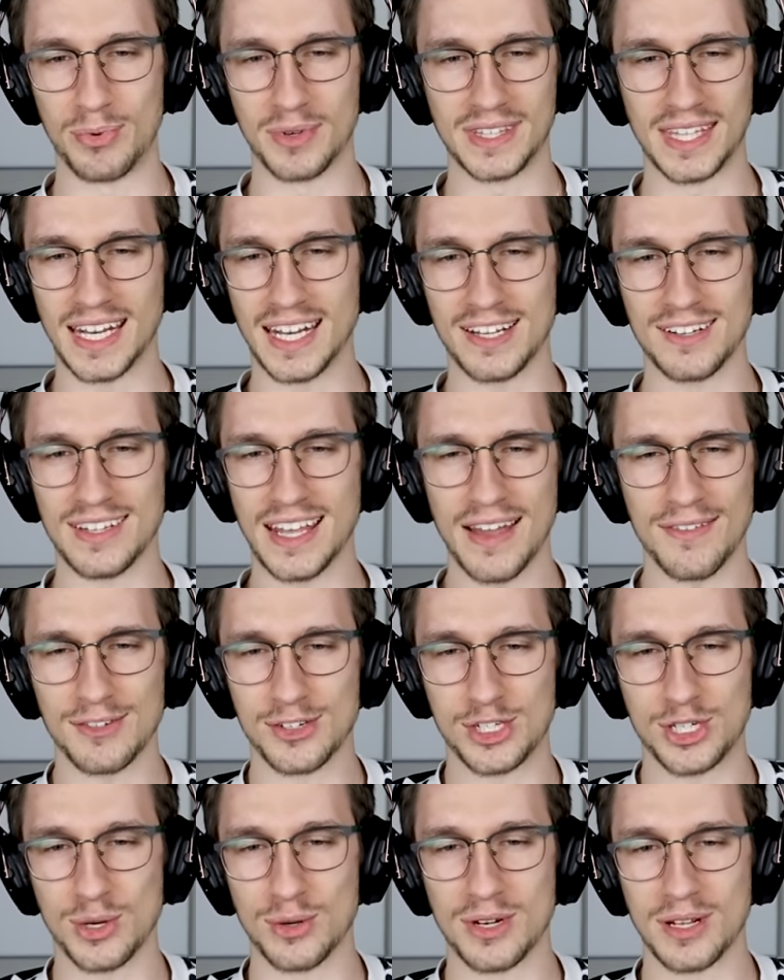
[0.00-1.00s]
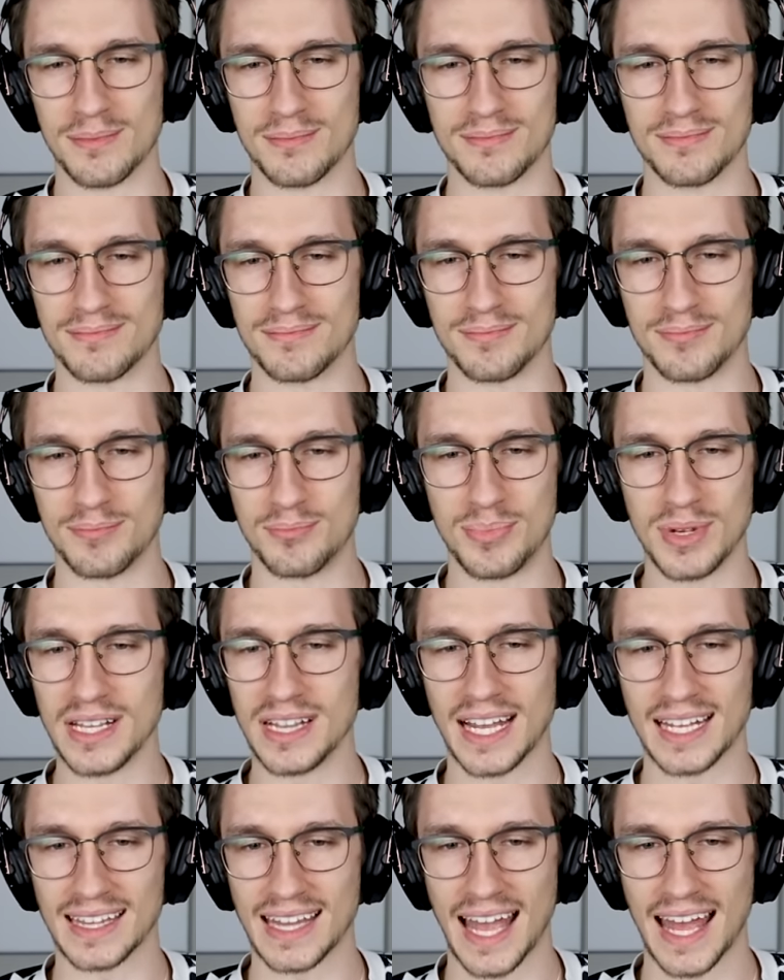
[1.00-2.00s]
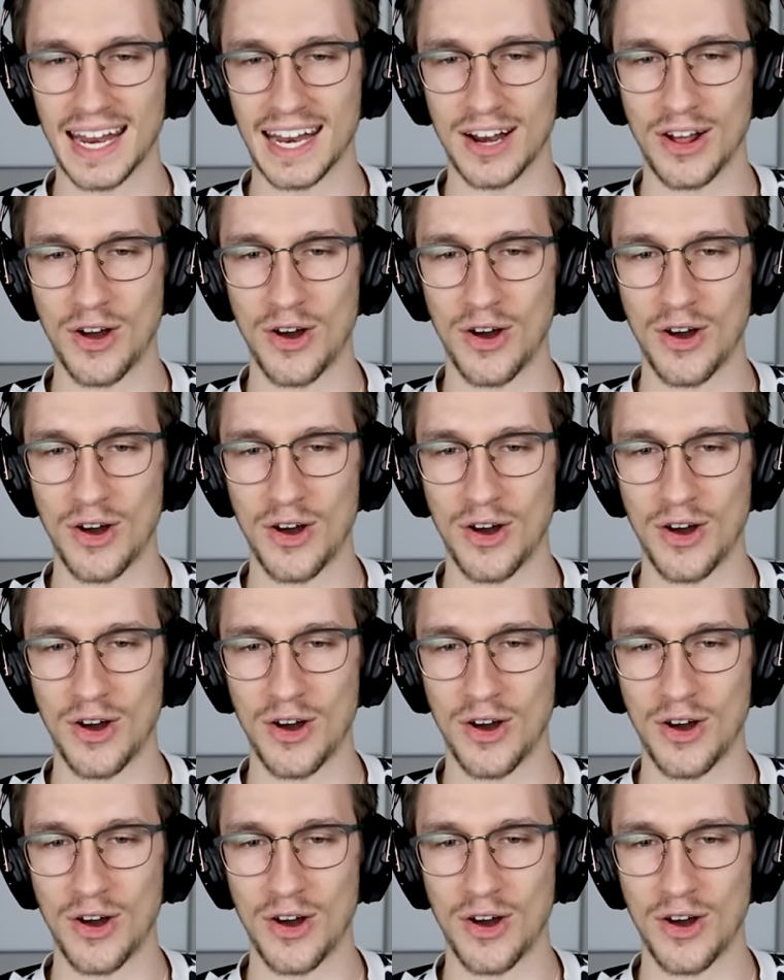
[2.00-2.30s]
But they haven't shown him be like that at